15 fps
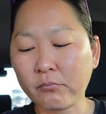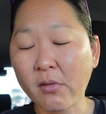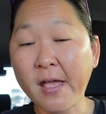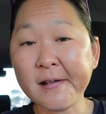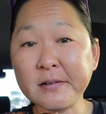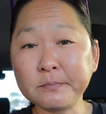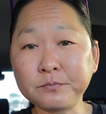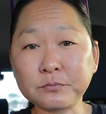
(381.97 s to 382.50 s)

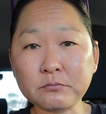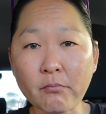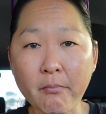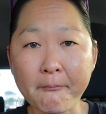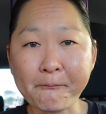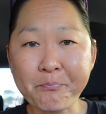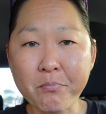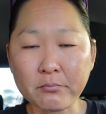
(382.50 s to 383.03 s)
And
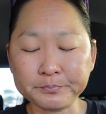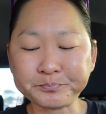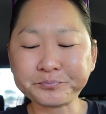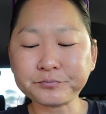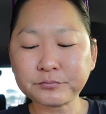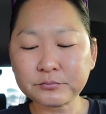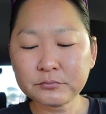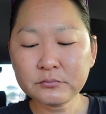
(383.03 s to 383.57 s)

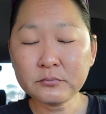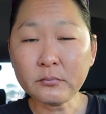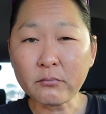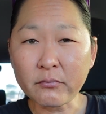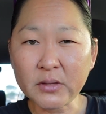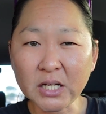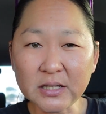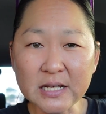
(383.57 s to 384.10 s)

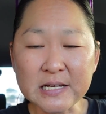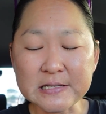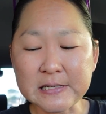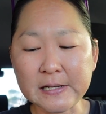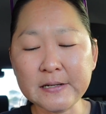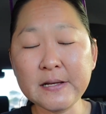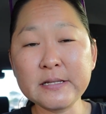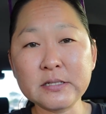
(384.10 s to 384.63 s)
like I
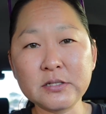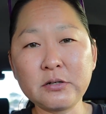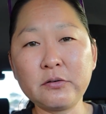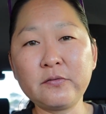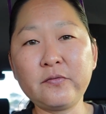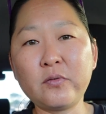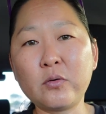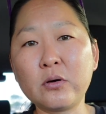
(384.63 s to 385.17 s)
said, it's
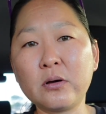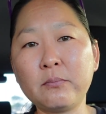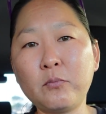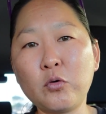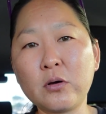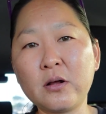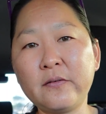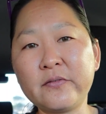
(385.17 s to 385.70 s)
known for
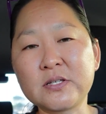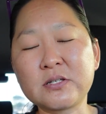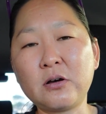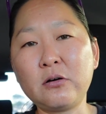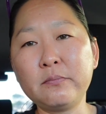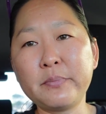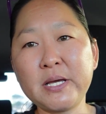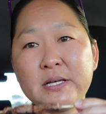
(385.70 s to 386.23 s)
more of a
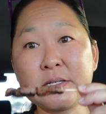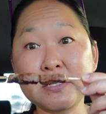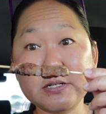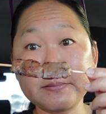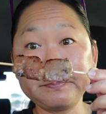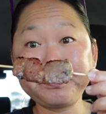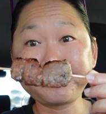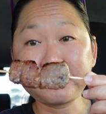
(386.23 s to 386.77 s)

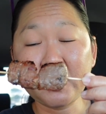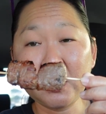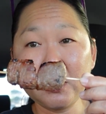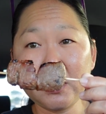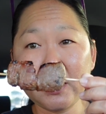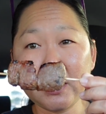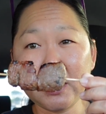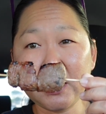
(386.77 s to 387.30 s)
salt-based
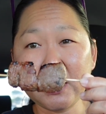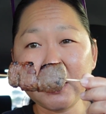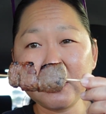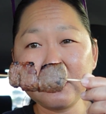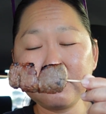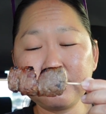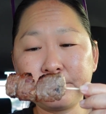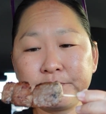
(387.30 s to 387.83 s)

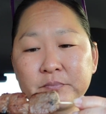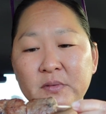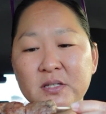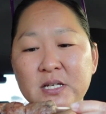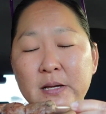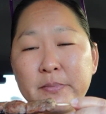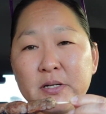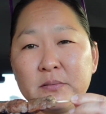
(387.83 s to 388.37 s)

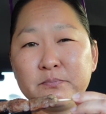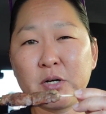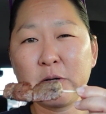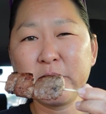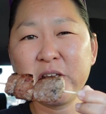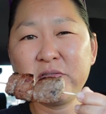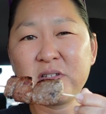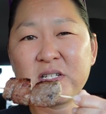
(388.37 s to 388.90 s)
type of
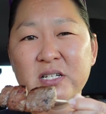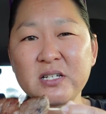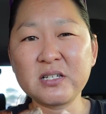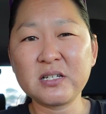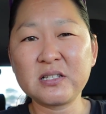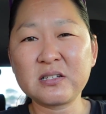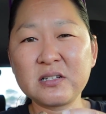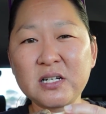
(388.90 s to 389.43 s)
barbecue stick.
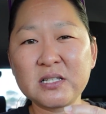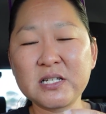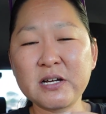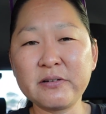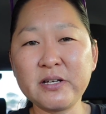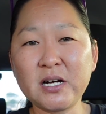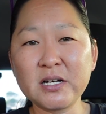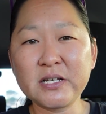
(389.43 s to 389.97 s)
It's not
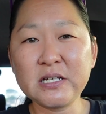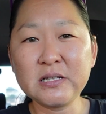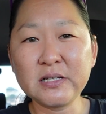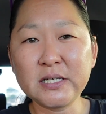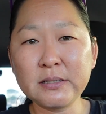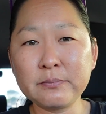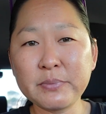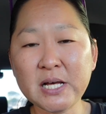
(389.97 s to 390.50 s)
teriyaki
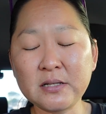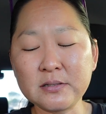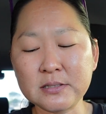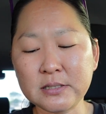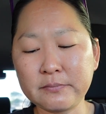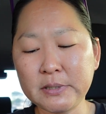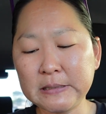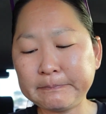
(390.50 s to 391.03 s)
like Palace
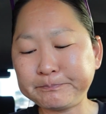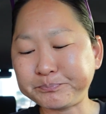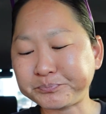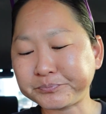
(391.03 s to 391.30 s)
Saimin